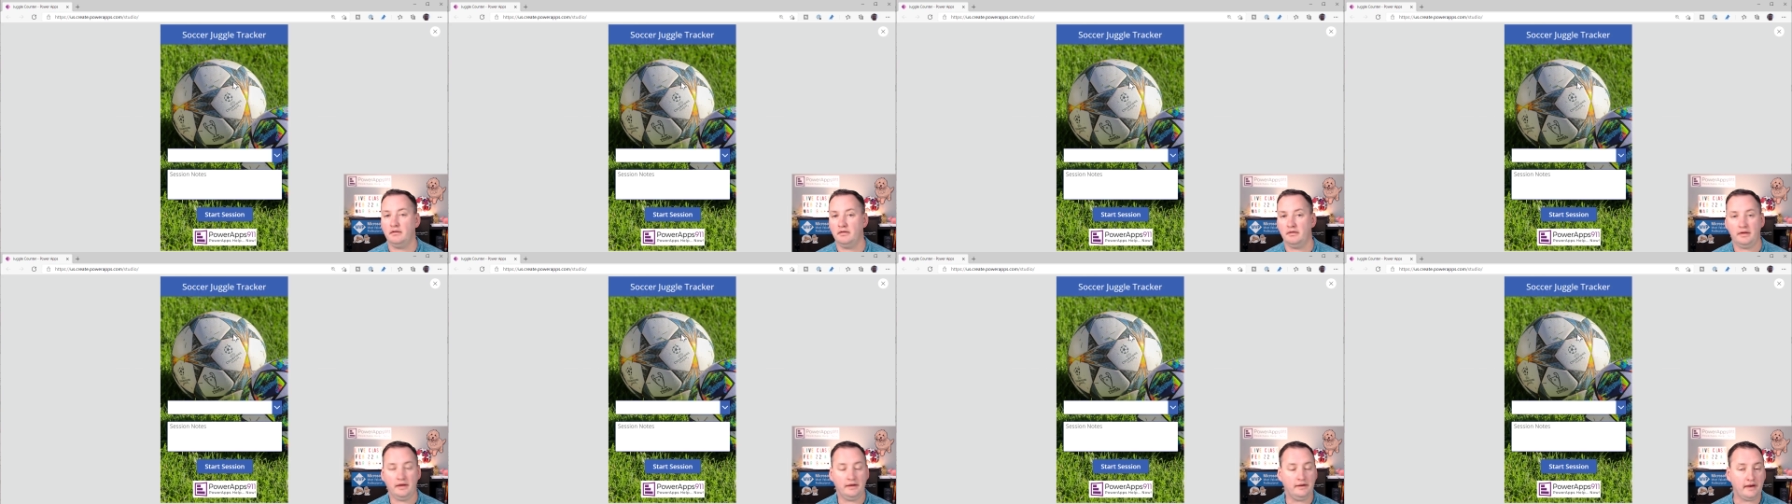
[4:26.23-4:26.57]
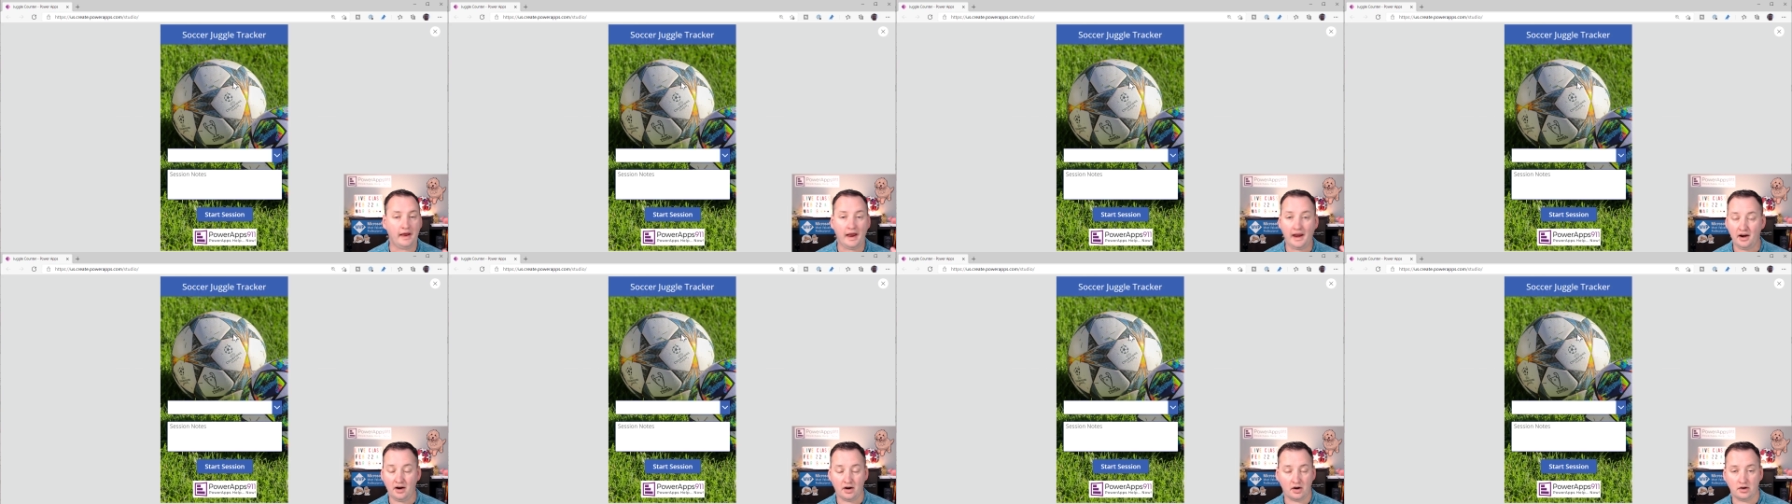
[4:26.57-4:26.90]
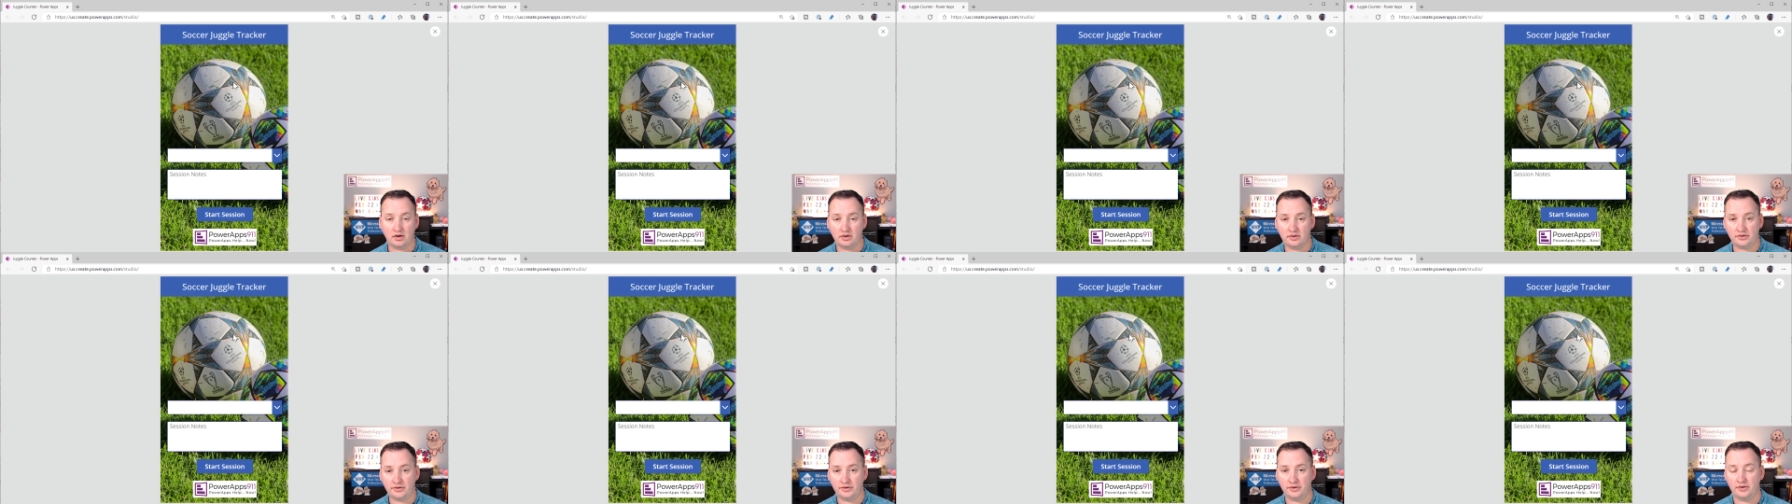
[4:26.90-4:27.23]
it
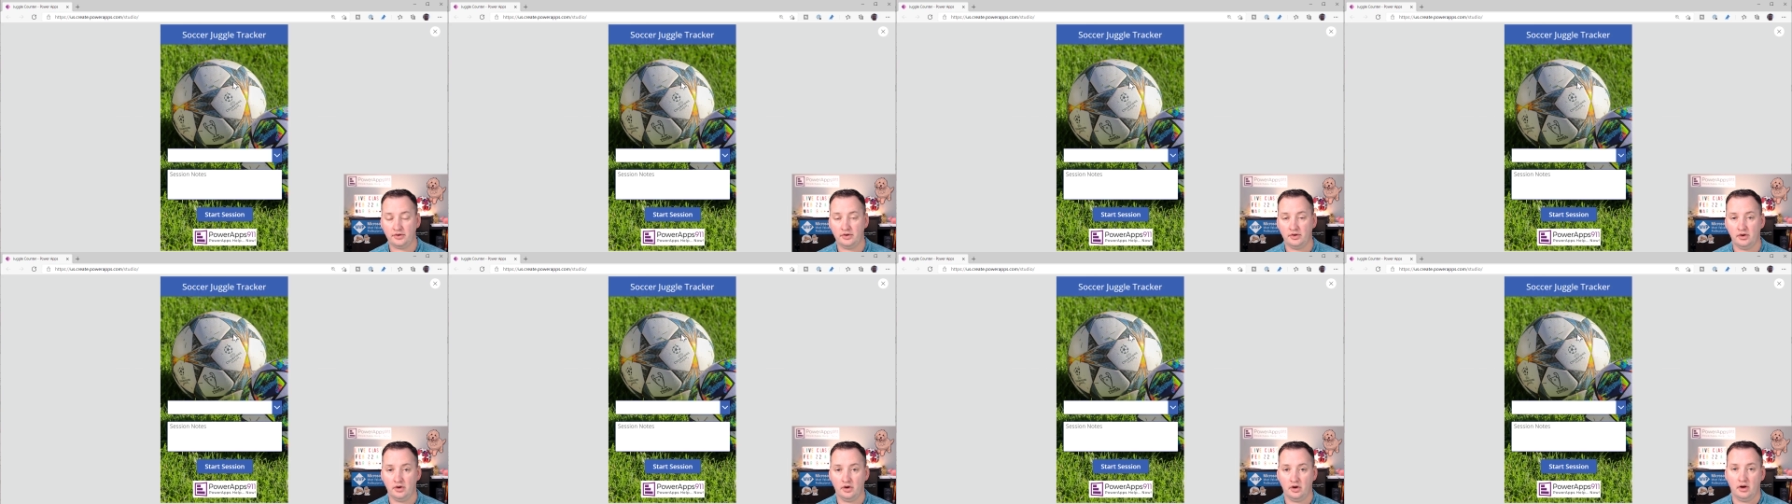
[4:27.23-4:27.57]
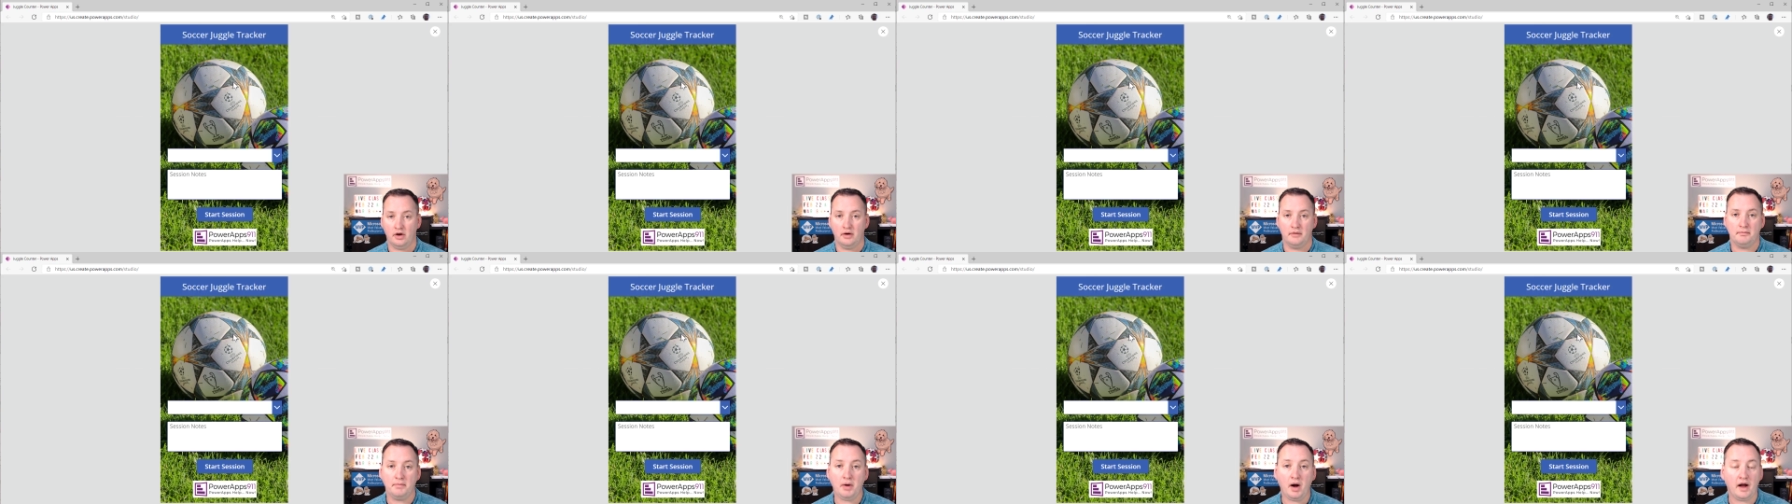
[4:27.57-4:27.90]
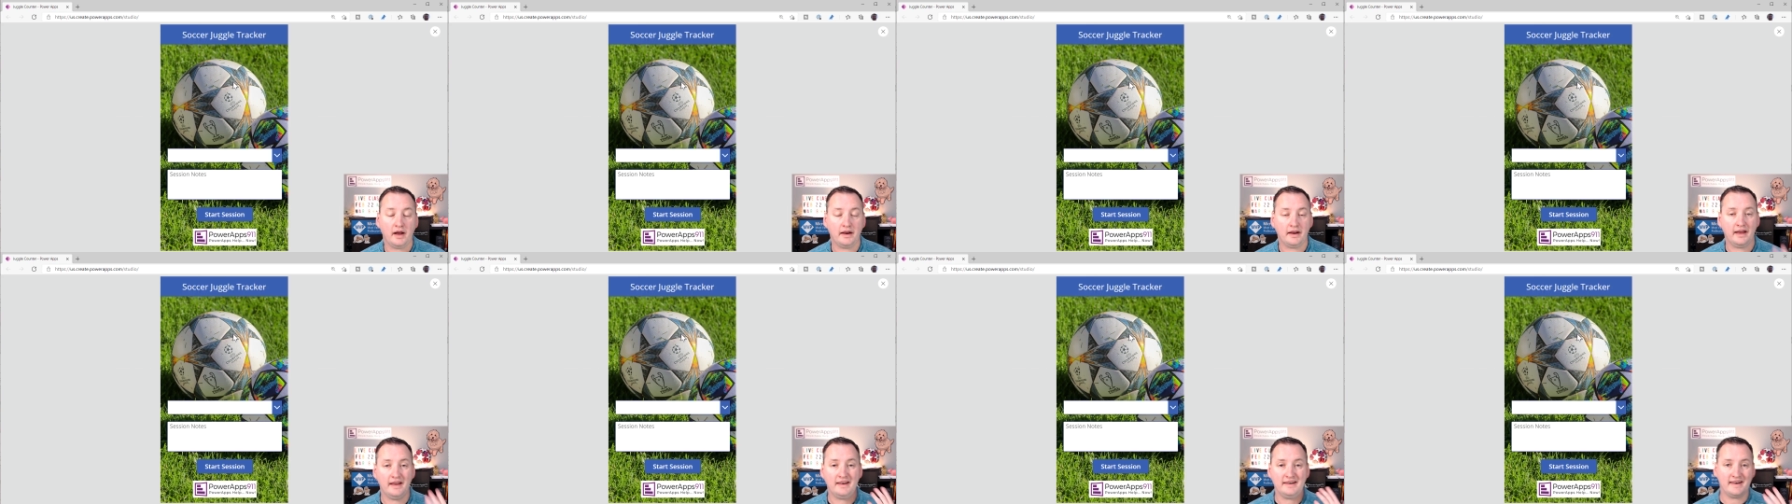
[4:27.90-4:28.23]
errors,
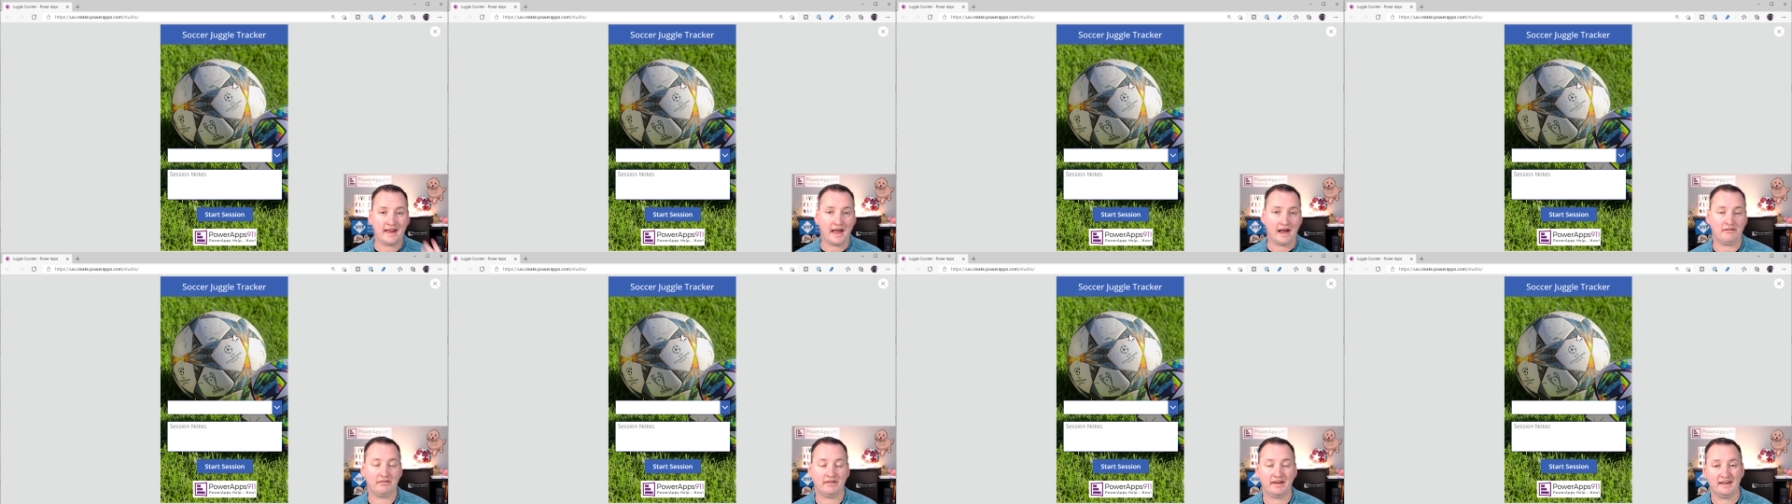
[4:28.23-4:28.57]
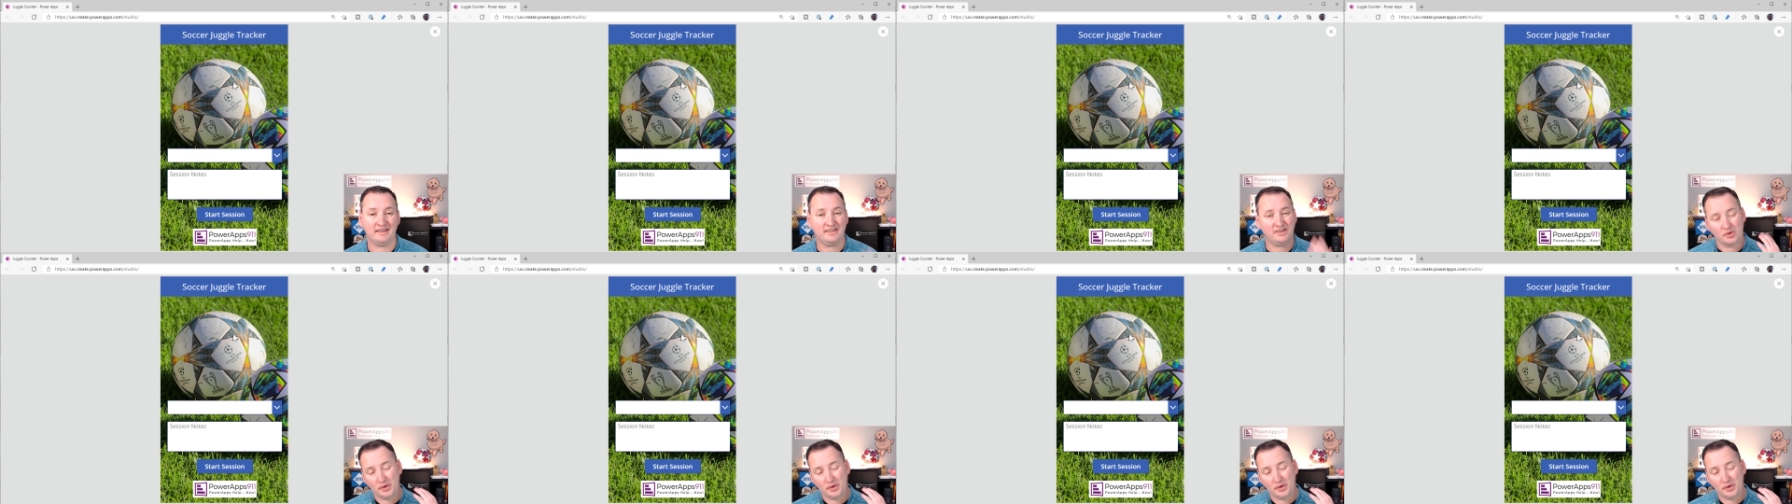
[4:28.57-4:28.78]
but it navigates.